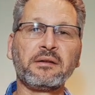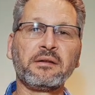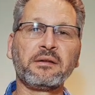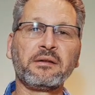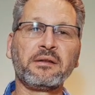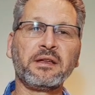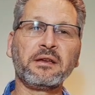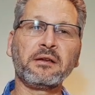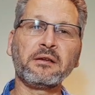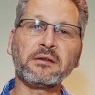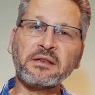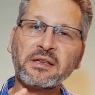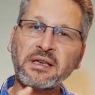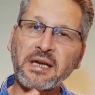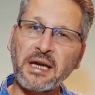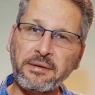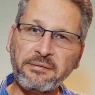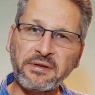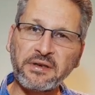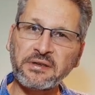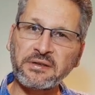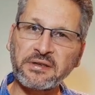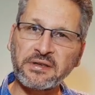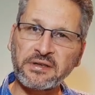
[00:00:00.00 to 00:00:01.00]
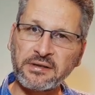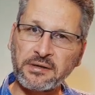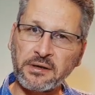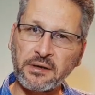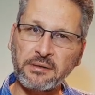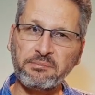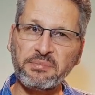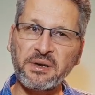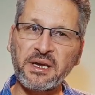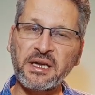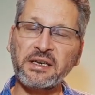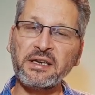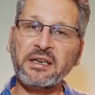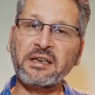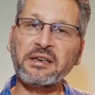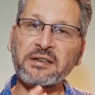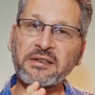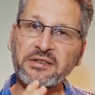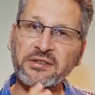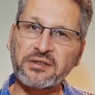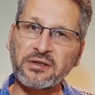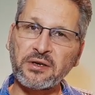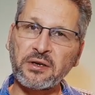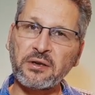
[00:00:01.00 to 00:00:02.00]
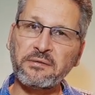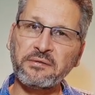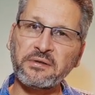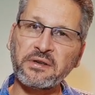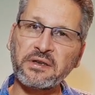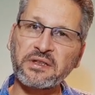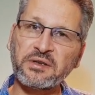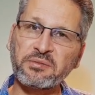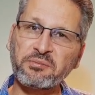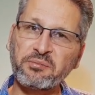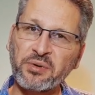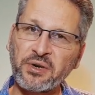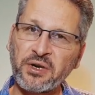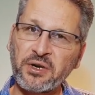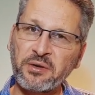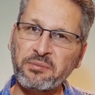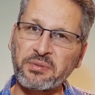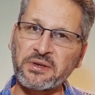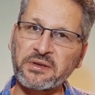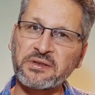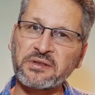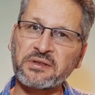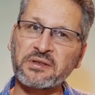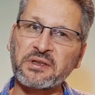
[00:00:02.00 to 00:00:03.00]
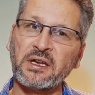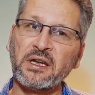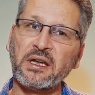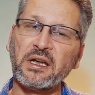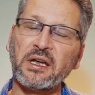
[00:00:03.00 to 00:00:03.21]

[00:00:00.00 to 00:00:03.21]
The Old Covenant is not bad. It has served its purpose